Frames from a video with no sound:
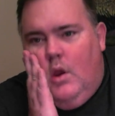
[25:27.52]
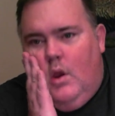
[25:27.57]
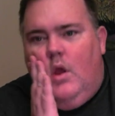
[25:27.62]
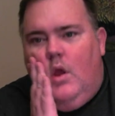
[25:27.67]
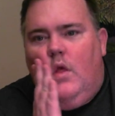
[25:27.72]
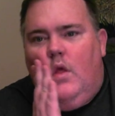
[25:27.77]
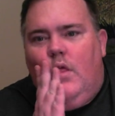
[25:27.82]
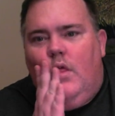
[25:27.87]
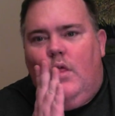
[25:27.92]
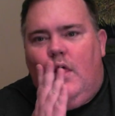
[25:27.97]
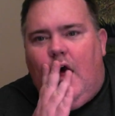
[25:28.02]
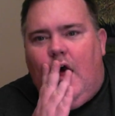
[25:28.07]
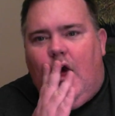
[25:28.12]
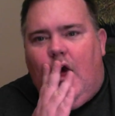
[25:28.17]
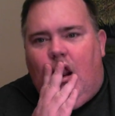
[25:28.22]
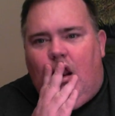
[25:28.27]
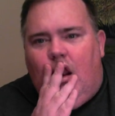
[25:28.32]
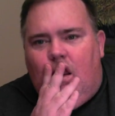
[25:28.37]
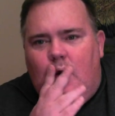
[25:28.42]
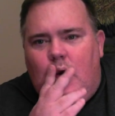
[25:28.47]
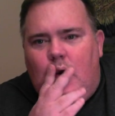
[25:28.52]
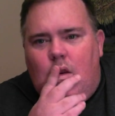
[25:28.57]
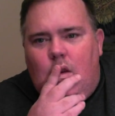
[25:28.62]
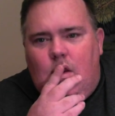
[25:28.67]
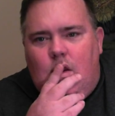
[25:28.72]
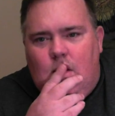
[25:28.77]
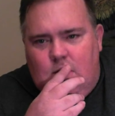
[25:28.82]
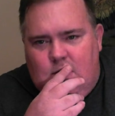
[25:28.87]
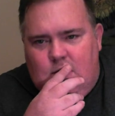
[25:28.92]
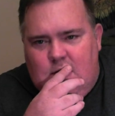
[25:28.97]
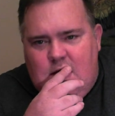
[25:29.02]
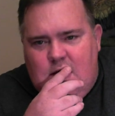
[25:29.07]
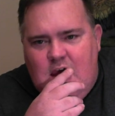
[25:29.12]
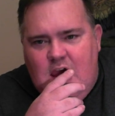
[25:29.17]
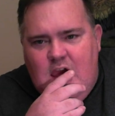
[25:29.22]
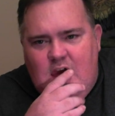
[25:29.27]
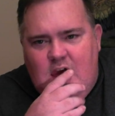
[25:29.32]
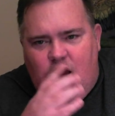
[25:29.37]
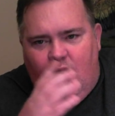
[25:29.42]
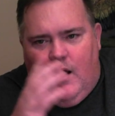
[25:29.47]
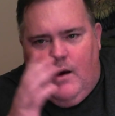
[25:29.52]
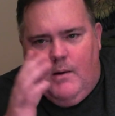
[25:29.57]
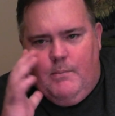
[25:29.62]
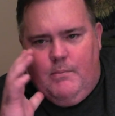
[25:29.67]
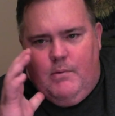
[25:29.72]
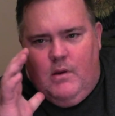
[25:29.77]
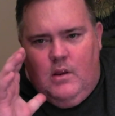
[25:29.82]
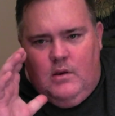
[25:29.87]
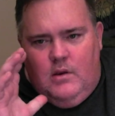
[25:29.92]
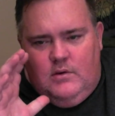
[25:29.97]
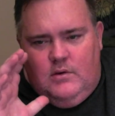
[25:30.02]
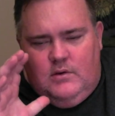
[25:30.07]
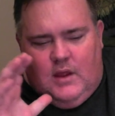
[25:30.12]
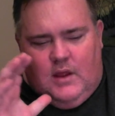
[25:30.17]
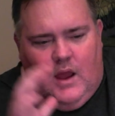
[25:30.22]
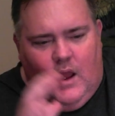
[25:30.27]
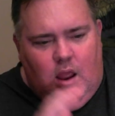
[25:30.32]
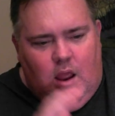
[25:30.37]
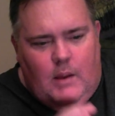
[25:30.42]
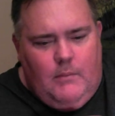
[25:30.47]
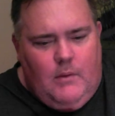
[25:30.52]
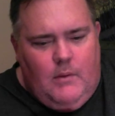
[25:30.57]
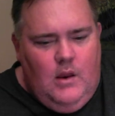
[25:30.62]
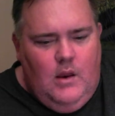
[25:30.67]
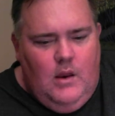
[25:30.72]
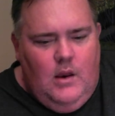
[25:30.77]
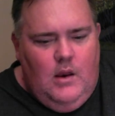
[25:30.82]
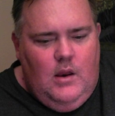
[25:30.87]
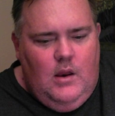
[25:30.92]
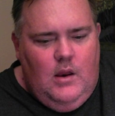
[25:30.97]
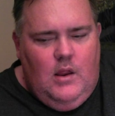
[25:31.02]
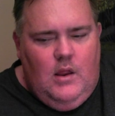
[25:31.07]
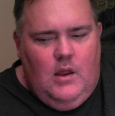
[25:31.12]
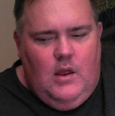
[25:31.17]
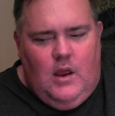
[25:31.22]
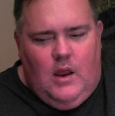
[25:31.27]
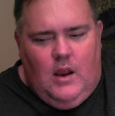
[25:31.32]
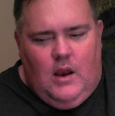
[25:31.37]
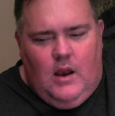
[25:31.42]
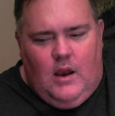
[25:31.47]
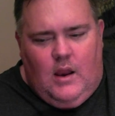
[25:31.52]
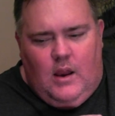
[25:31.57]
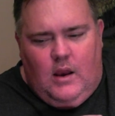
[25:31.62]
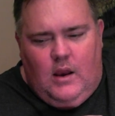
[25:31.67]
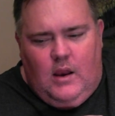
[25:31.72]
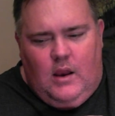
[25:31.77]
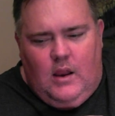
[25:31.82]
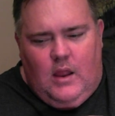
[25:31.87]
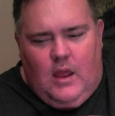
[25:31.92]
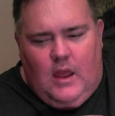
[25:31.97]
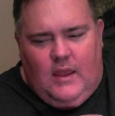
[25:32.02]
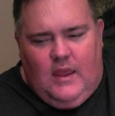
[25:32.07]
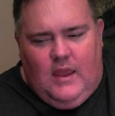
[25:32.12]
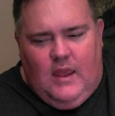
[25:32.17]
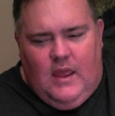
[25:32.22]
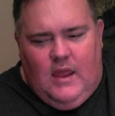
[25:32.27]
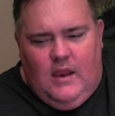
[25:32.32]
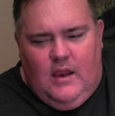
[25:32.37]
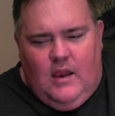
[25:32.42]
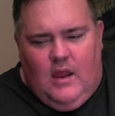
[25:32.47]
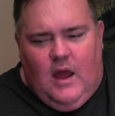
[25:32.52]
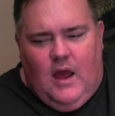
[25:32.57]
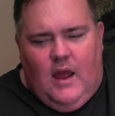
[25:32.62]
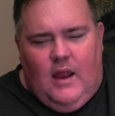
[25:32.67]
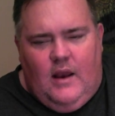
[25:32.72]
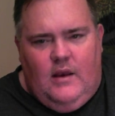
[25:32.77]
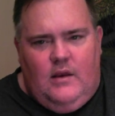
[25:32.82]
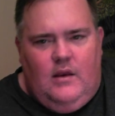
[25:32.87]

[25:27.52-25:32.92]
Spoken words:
that take up time, and I cannot